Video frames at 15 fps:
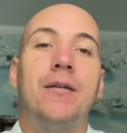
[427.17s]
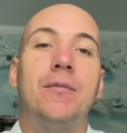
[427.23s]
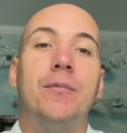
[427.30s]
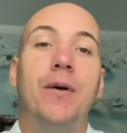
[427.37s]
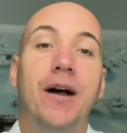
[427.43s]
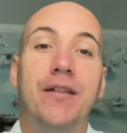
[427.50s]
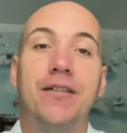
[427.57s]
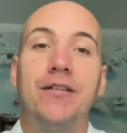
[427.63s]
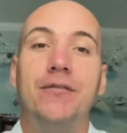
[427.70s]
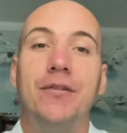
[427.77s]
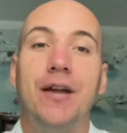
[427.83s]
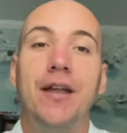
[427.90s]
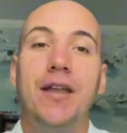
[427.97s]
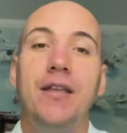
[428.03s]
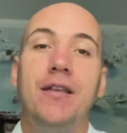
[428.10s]
By the
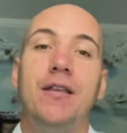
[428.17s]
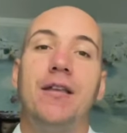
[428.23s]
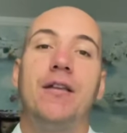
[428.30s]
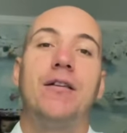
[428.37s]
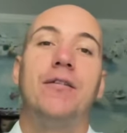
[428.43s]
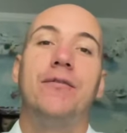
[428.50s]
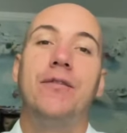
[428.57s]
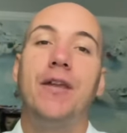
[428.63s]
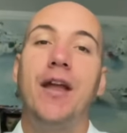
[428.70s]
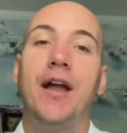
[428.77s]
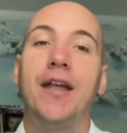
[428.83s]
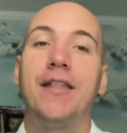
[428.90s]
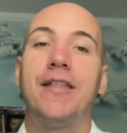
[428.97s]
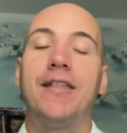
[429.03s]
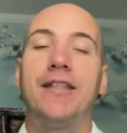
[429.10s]
way, we
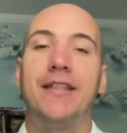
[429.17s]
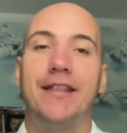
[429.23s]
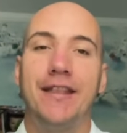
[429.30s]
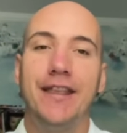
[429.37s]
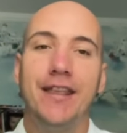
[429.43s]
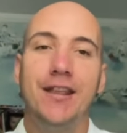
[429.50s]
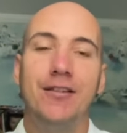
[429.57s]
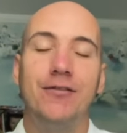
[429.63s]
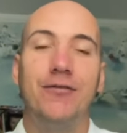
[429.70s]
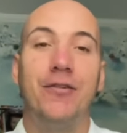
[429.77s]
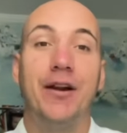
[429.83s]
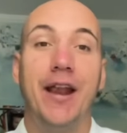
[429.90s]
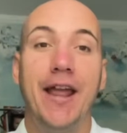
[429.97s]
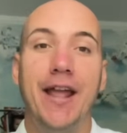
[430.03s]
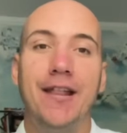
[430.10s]
are still
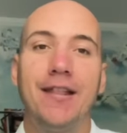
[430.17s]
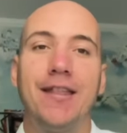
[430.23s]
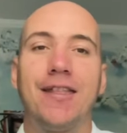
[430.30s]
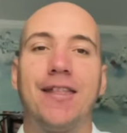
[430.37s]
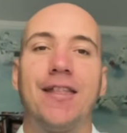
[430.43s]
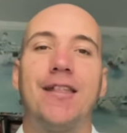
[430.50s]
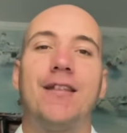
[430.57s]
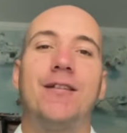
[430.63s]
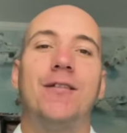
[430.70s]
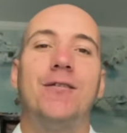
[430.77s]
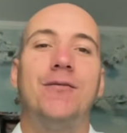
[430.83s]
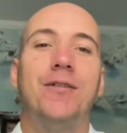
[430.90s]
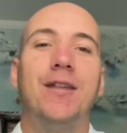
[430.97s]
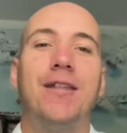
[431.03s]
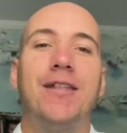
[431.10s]
friends
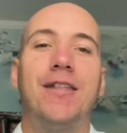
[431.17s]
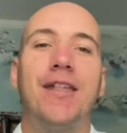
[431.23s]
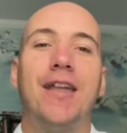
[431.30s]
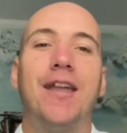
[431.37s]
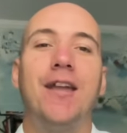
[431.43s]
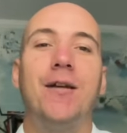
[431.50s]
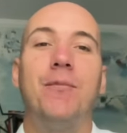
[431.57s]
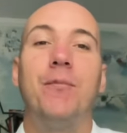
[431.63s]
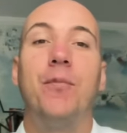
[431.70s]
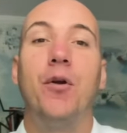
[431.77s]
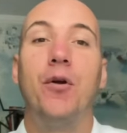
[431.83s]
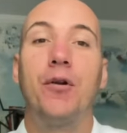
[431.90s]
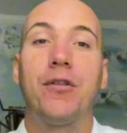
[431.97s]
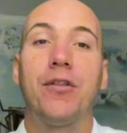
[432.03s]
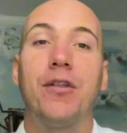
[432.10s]
with the
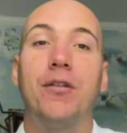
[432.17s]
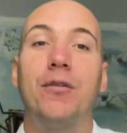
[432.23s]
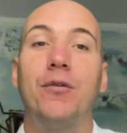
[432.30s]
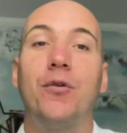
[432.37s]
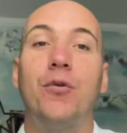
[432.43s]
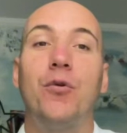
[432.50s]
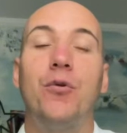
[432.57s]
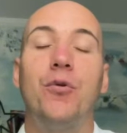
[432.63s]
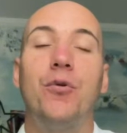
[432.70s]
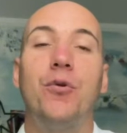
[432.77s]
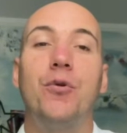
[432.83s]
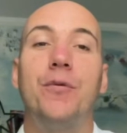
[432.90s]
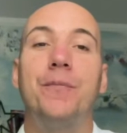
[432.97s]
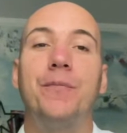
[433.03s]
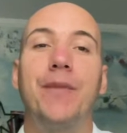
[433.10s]
person
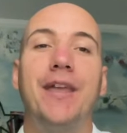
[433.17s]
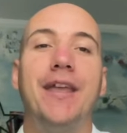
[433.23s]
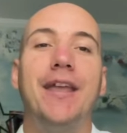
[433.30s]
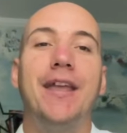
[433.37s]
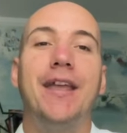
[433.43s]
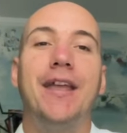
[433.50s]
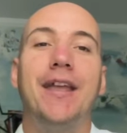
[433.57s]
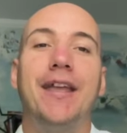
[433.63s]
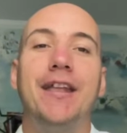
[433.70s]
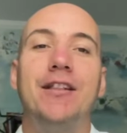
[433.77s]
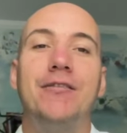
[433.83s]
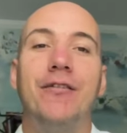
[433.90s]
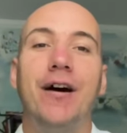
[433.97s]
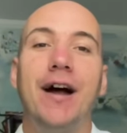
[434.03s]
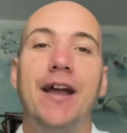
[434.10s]
who
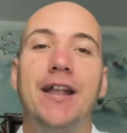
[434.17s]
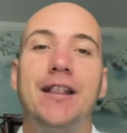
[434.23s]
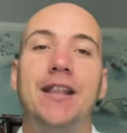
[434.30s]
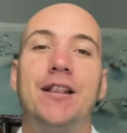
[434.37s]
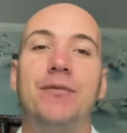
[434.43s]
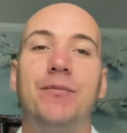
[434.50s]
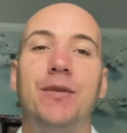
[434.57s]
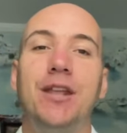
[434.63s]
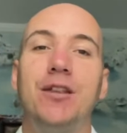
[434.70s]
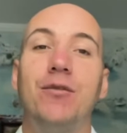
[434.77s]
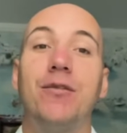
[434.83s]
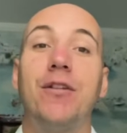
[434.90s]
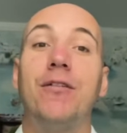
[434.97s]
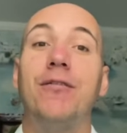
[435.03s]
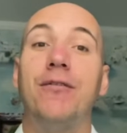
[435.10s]
invited me to
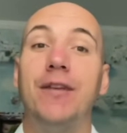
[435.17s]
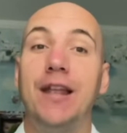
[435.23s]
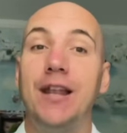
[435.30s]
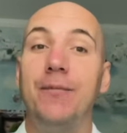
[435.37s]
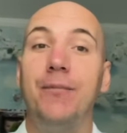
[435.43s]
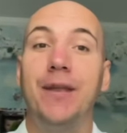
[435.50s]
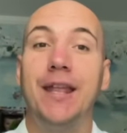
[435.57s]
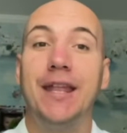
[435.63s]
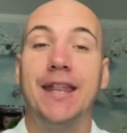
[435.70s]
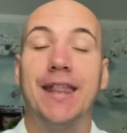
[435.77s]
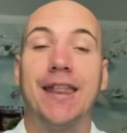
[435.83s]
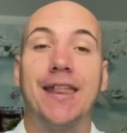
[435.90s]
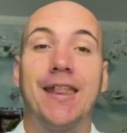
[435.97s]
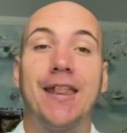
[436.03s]
the Philippines.